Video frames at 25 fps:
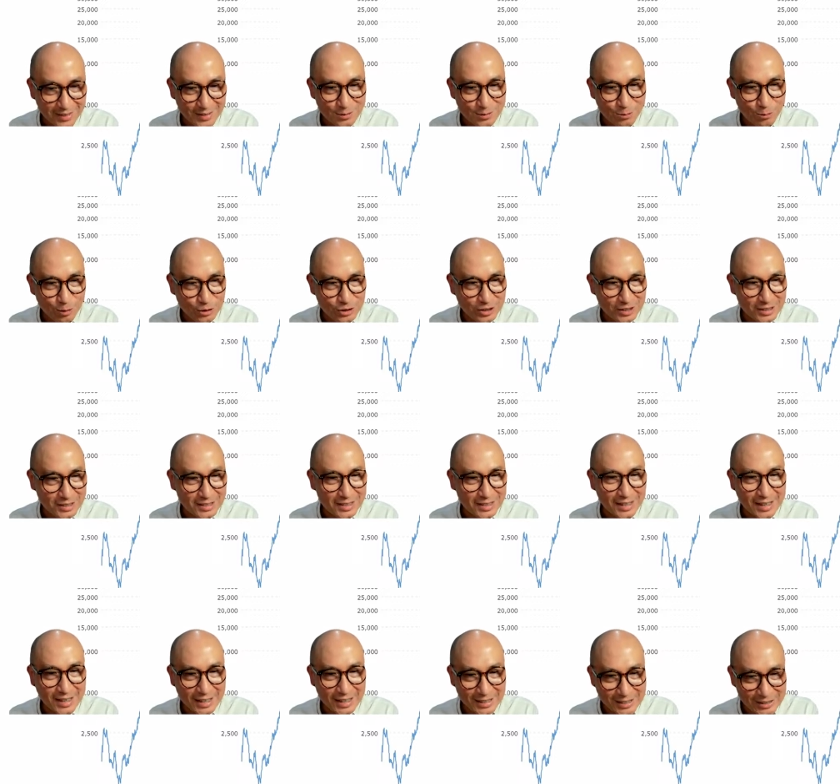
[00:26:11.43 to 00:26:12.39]
which is
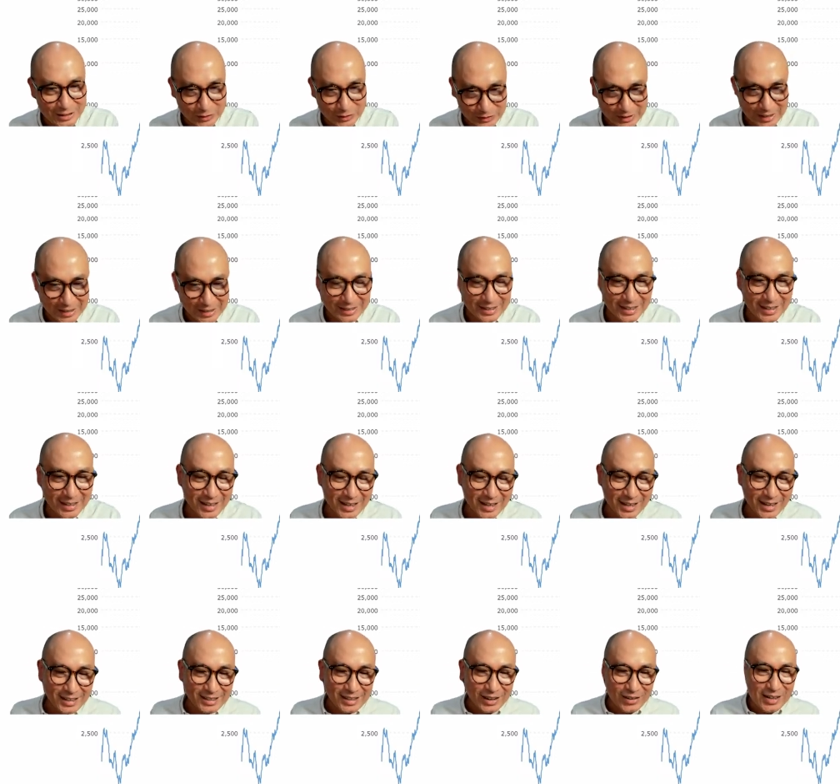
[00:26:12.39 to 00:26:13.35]
his student.
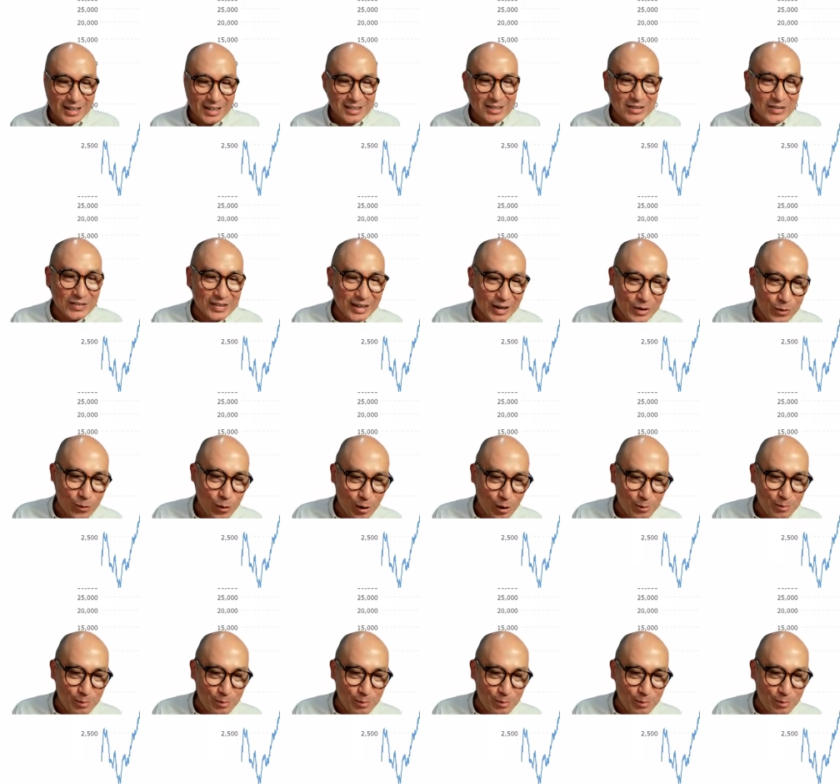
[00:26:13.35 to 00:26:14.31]
Now let's look at Warren
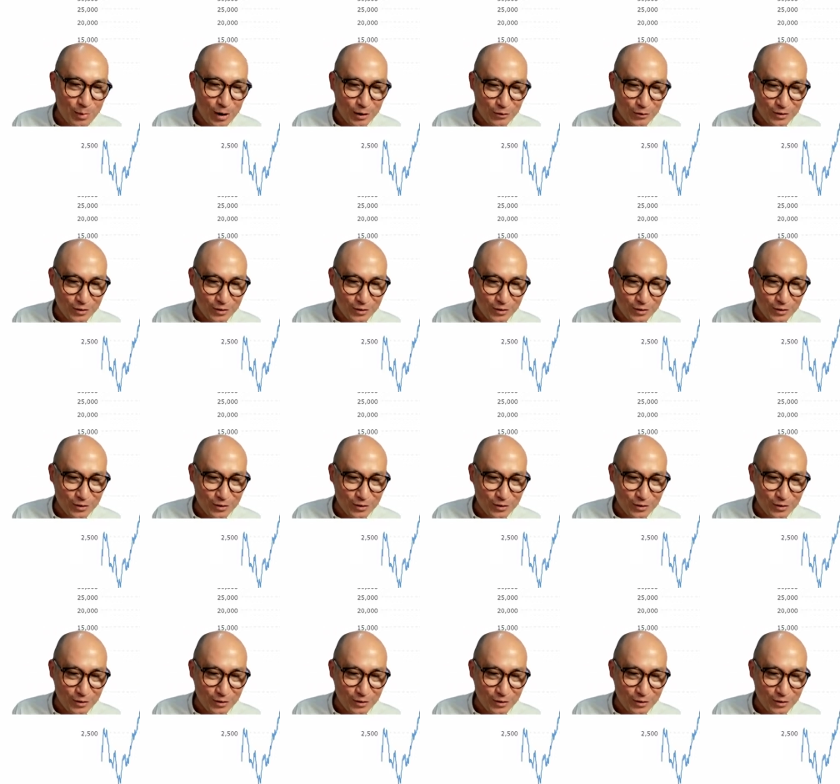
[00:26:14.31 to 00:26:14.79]
Buffett.